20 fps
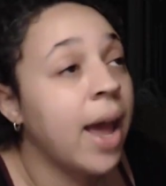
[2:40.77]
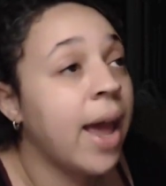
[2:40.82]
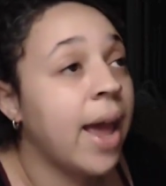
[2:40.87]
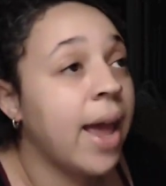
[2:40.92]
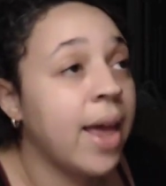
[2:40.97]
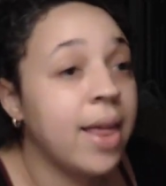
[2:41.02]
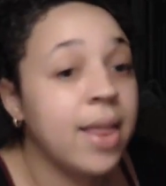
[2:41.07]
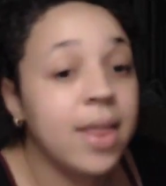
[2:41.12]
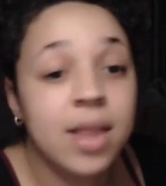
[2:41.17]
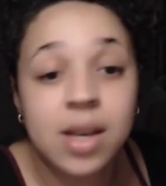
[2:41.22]

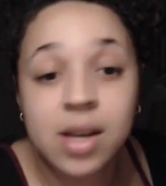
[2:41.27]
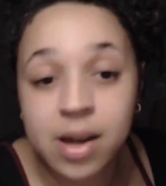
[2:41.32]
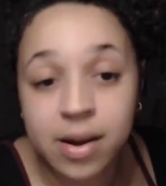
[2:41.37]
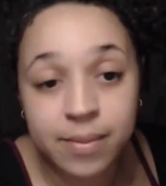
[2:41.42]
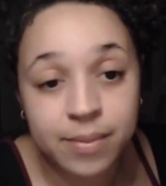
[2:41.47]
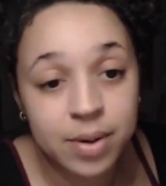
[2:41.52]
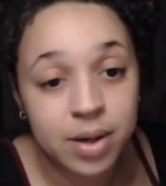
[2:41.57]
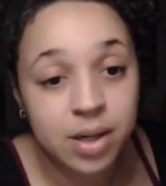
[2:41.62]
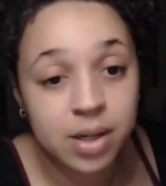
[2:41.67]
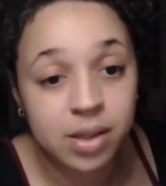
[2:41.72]
and the
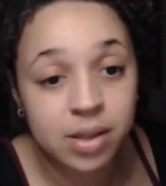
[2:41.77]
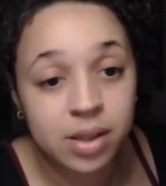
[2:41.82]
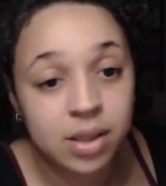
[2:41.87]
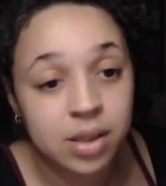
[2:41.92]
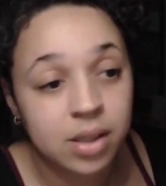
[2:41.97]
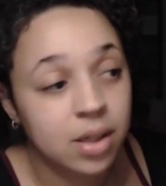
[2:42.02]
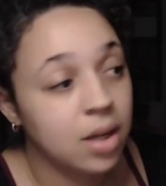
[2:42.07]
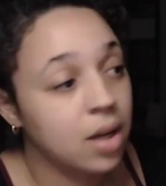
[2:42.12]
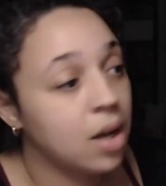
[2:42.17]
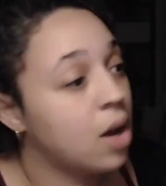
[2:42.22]

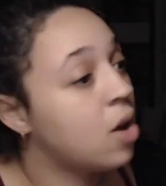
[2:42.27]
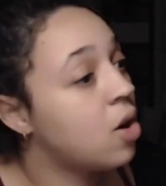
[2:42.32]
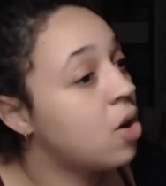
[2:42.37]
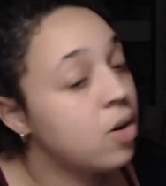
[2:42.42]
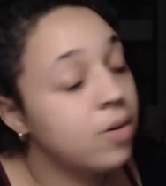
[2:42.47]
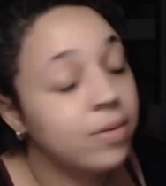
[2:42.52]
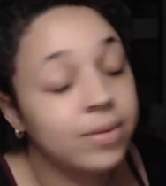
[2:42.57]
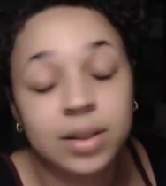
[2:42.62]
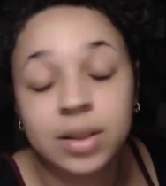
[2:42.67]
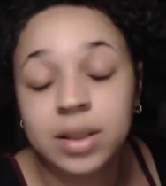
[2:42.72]
numbers
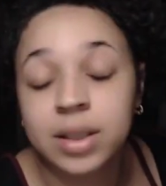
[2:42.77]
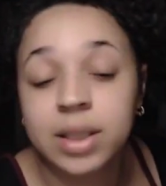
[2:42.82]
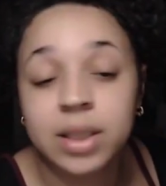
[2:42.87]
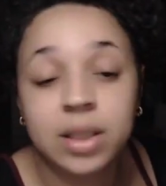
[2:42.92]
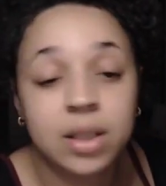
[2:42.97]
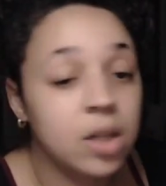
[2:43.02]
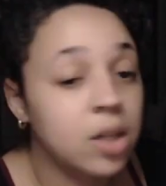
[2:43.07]
over and